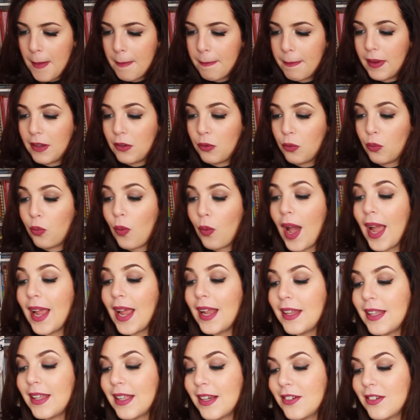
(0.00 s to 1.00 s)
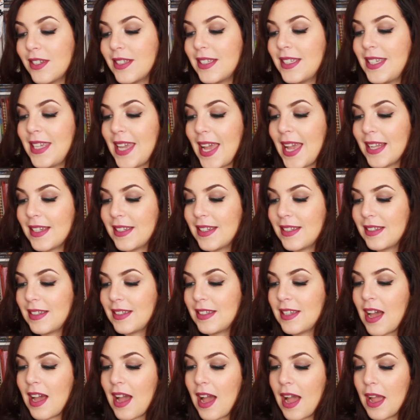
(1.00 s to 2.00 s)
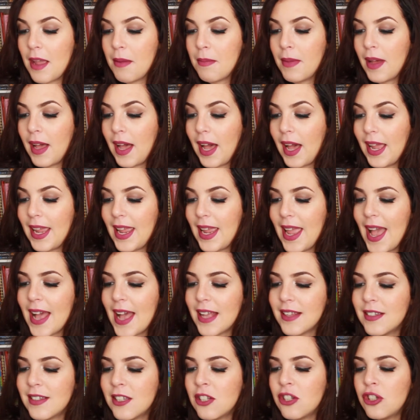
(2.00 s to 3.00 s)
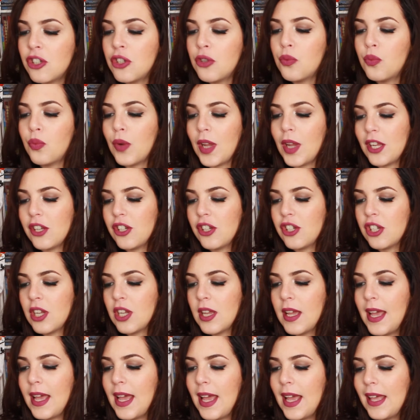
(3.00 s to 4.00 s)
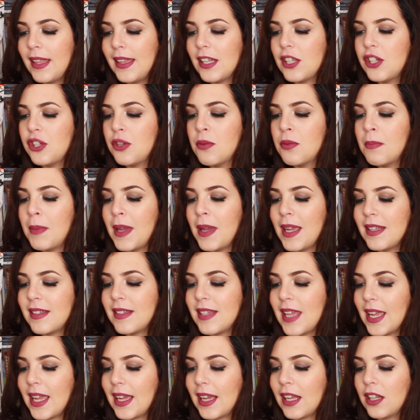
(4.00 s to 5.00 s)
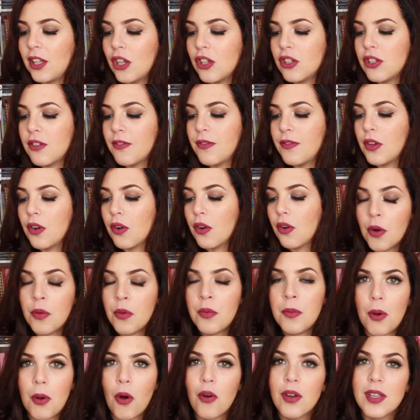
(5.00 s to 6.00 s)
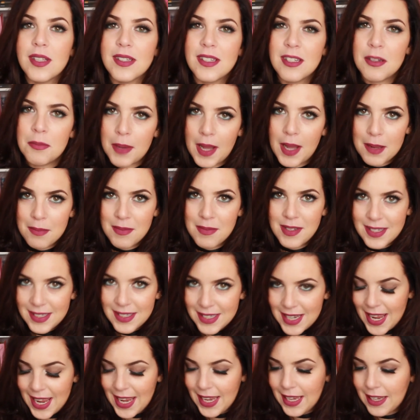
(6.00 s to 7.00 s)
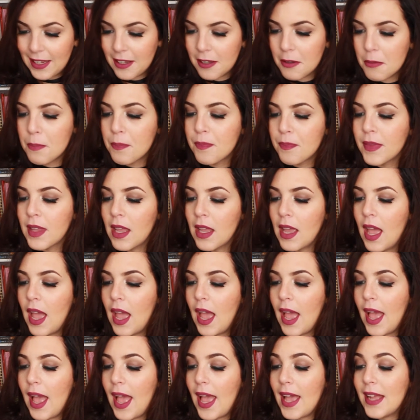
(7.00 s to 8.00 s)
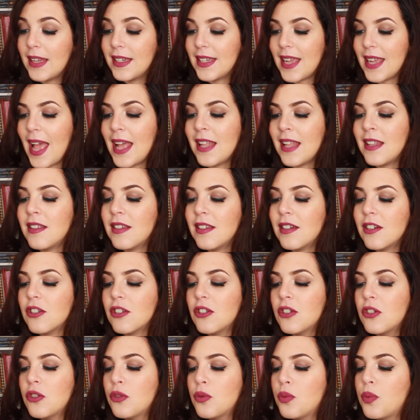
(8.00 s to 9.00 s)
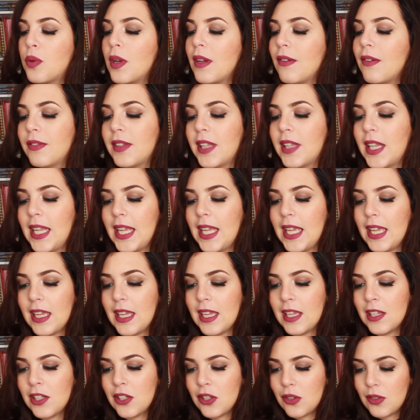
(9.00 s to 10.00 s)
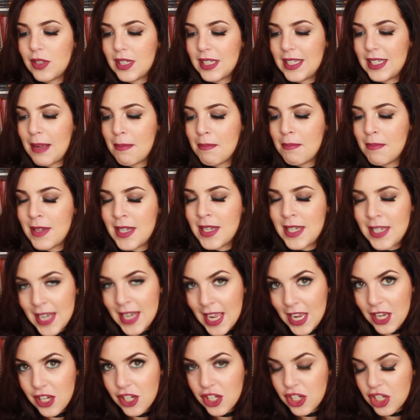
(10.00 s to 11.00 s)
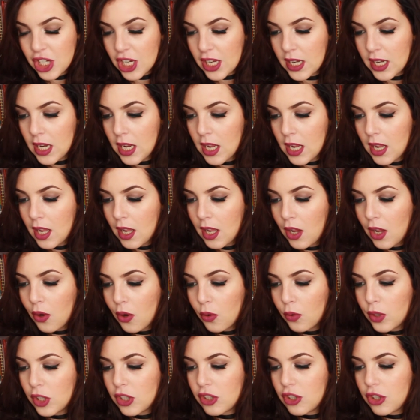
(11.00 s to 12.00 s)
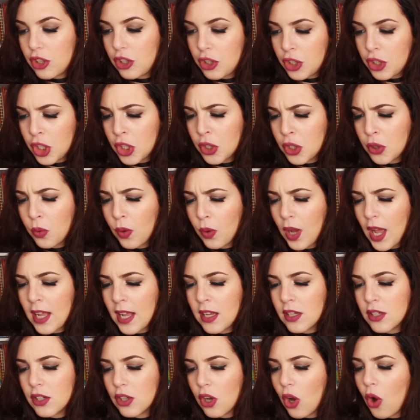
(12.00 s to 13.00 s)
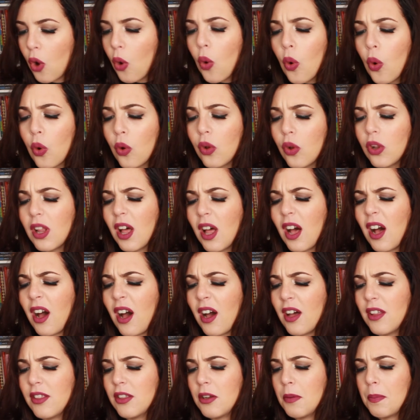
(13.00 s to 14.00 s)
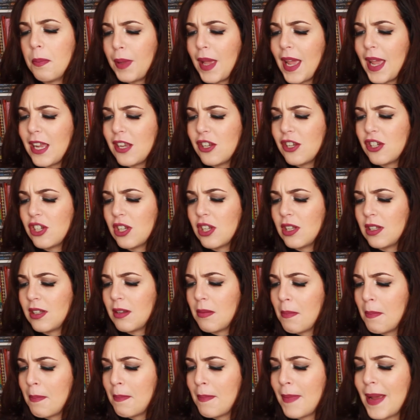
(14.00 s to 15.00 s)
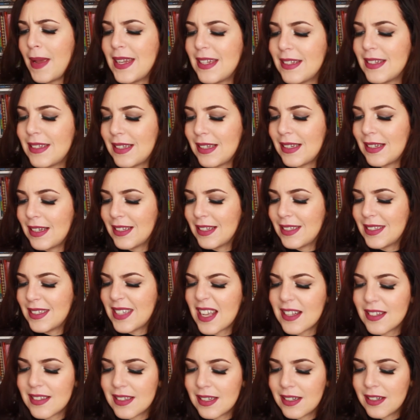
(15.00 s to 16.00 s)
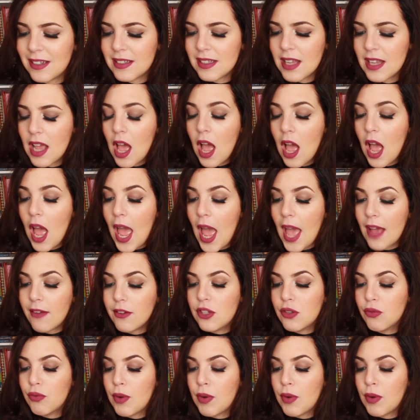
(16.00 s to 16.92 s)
But while there is yet time, I hasten to wish that you may take a dose of your own poison by mistake, and enter swiftly into the damnation which you and all other patient medicine assassins have so